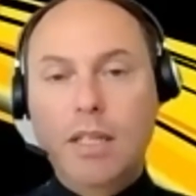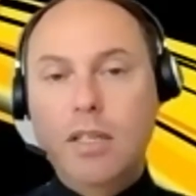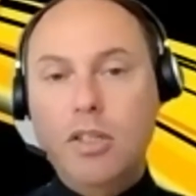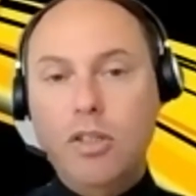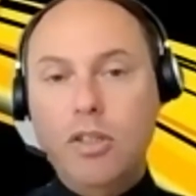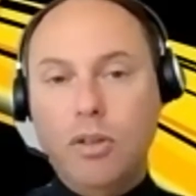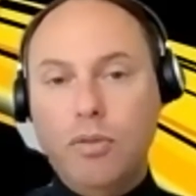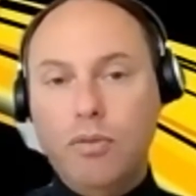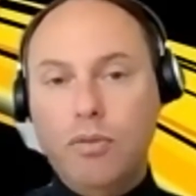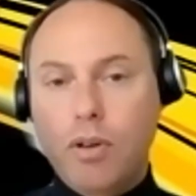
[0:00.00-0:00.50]

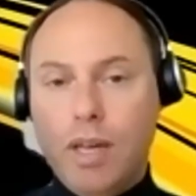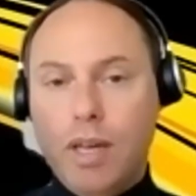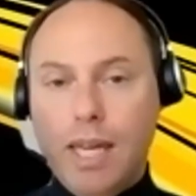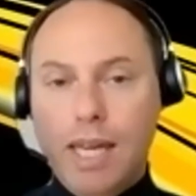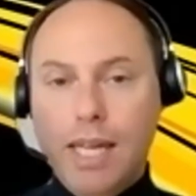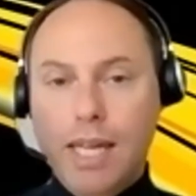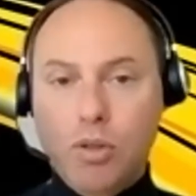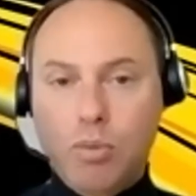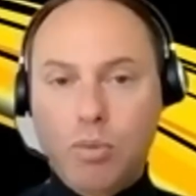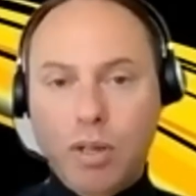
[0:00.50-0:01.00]
So for
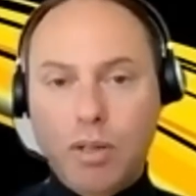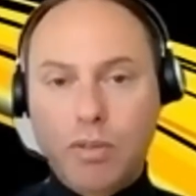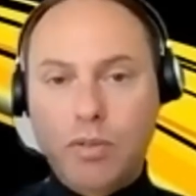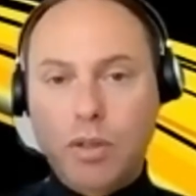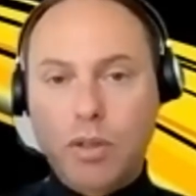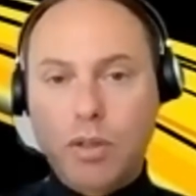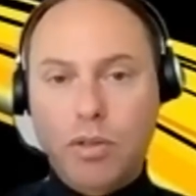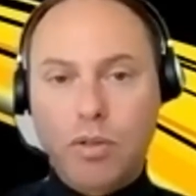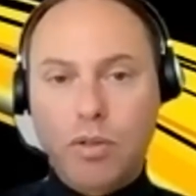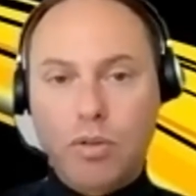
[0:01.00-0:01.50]
each one of
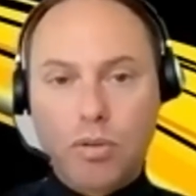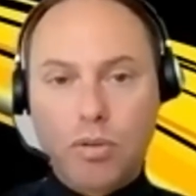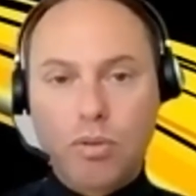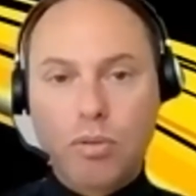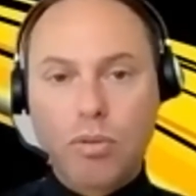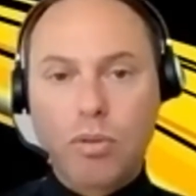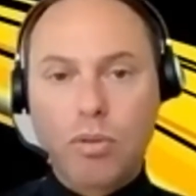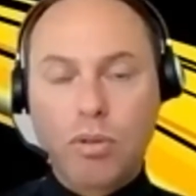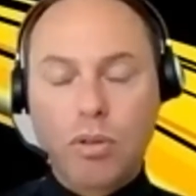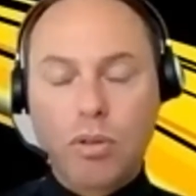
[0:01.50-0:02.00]
those
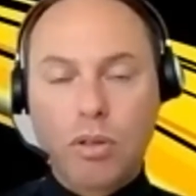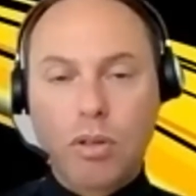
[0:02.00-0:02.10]
two,